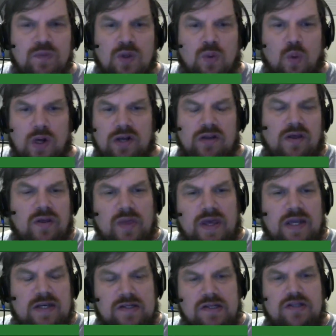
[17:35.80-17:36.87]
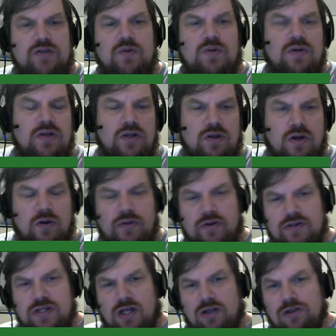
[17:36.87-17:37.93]
one of the things is
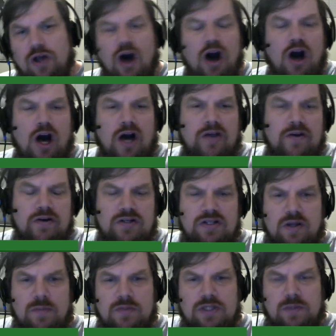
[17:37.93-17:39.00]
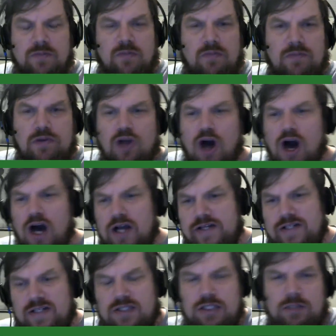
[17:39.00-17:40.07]
there's a law, there's some
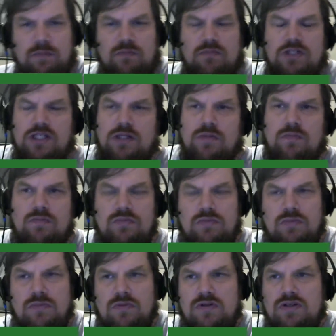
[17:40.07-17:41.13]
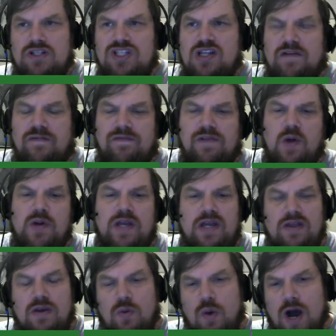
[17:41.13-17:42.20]
logs and some stuff floating
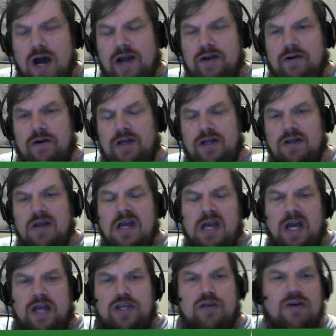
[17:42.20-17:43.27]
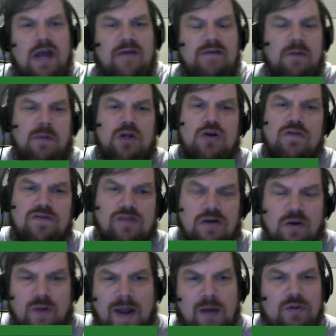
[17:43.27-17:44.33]
in the water and you're having to maneuver
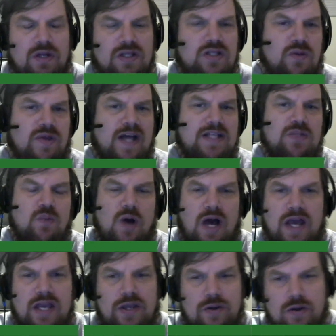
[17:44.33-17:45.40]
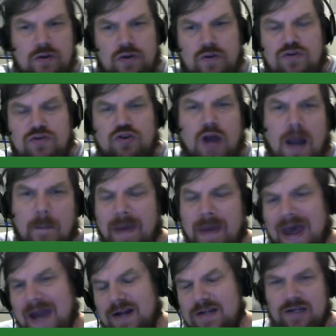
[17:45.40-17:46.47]
around it. So that's why, you've dropped
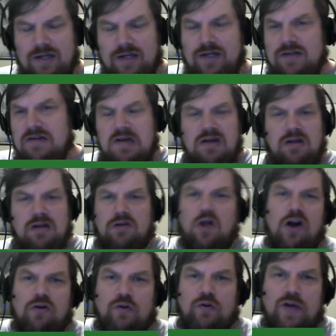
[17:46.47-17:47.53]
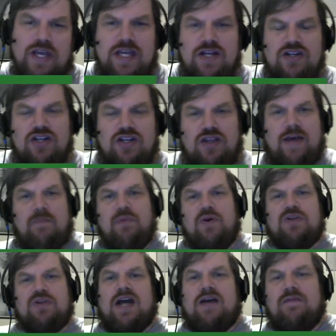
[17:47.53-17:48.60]
back to long range and that
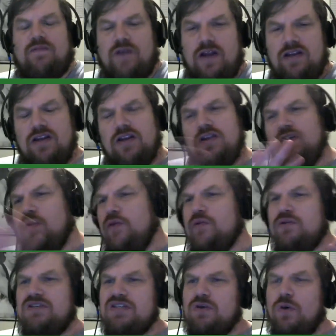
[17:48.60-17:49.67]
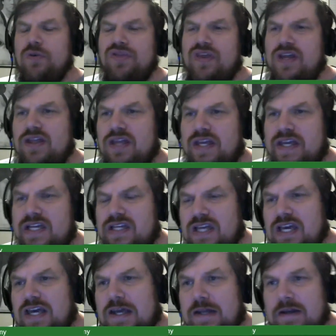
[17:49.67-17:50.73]
boat's gotten and there's this whole thing that he
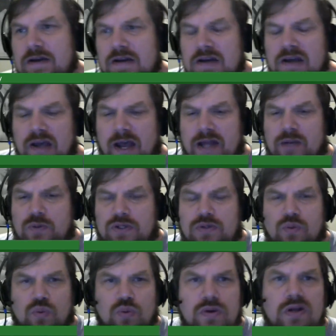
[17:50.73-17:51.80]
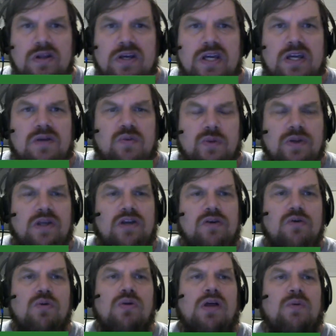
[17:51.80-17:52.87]
did and it was really, really
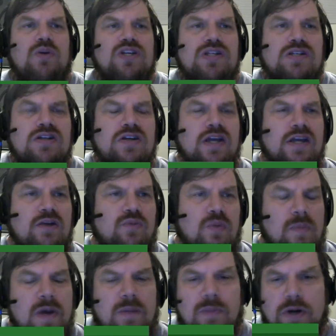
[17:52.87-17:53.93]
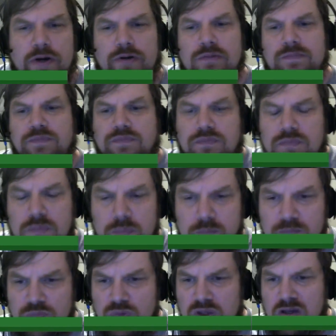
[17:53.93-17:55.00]
cool. I wish I could remember
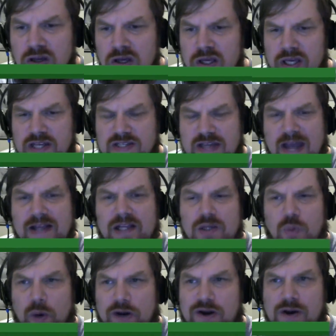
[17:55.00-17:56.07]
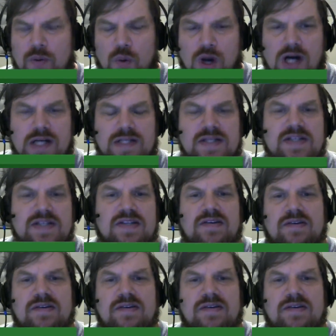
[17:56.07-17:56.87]
exactly where it was.